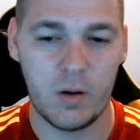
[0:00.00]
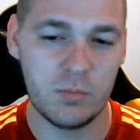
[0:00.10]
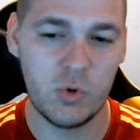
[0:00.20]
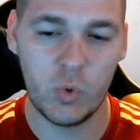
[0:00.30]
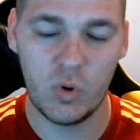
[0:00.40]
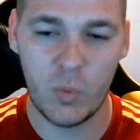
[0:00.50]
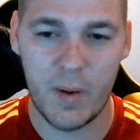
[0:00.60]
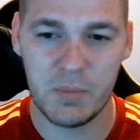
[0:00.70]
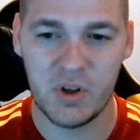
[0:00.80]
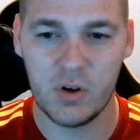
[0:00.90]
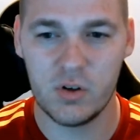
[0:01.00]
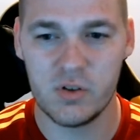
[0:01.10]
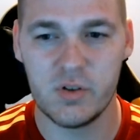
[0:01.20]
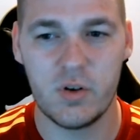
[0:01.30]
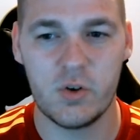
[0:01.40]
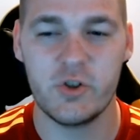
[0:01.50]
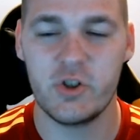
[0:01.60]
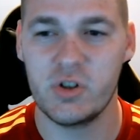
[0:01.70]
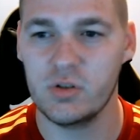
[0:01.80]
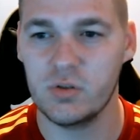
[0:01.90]
dual weapon or
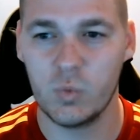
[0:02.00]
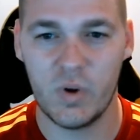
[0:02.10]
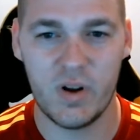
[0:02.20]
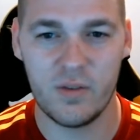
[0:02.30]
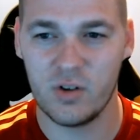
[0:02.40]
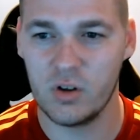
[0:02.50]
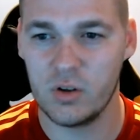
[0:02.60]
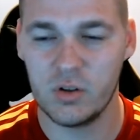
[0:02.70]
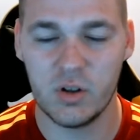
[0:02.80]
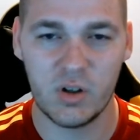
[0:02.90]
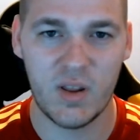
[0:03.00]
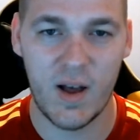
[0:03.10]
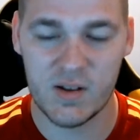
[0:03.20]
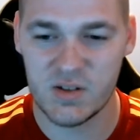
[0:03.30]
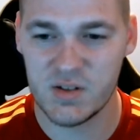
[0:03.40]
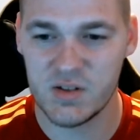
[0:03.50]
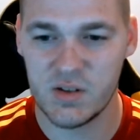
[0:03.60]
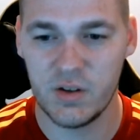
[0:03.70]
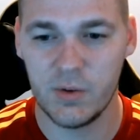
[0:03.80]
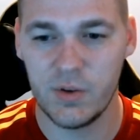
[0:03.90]
shield, whatever your class is
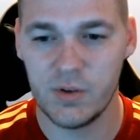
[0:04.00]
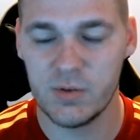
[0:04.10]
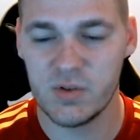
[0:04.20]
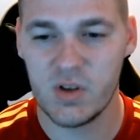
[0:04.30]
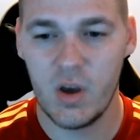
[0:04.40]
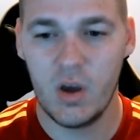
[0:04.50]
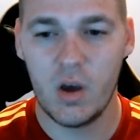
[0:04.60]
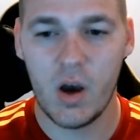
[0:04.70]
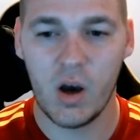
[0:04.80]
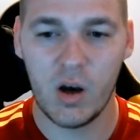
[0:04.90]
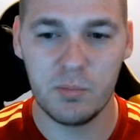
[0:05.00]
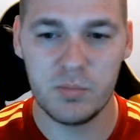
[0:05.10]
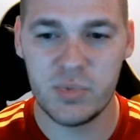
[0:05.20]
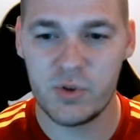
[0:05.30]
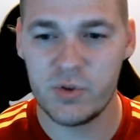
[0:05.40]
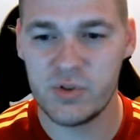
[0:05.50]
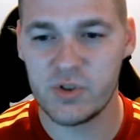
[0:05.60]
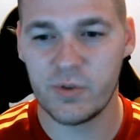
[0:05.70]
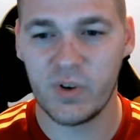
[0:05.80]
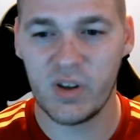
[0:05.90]
that you use,
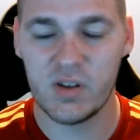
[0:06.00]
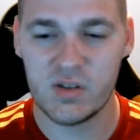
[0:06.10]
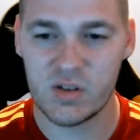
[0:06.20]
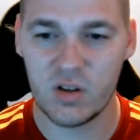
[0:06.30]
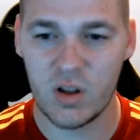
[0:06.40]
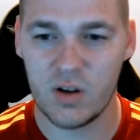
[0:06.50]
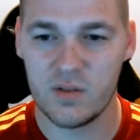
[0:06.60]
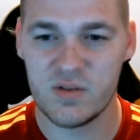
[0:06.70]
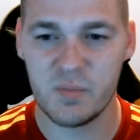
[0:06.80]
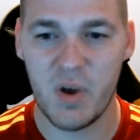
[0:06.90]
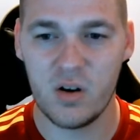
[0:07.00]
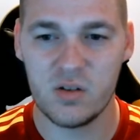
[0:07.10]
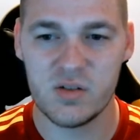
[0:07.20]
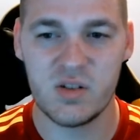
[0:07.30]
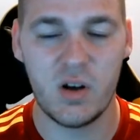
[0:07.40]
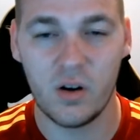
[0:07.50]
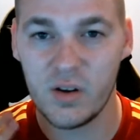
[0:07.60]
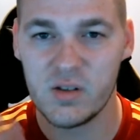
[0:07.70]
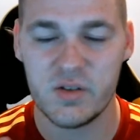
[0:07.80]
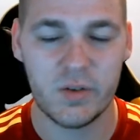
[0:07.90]
boots, rings, gloves, belts,
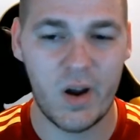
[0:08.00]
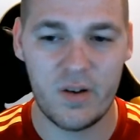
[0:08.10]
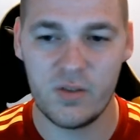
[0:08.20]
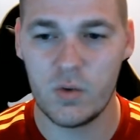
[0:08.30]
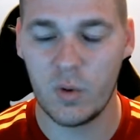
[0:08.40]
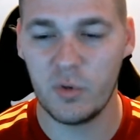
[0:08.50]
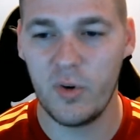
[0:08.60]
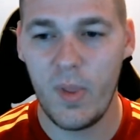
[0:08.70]
earrings, so kind of the normal.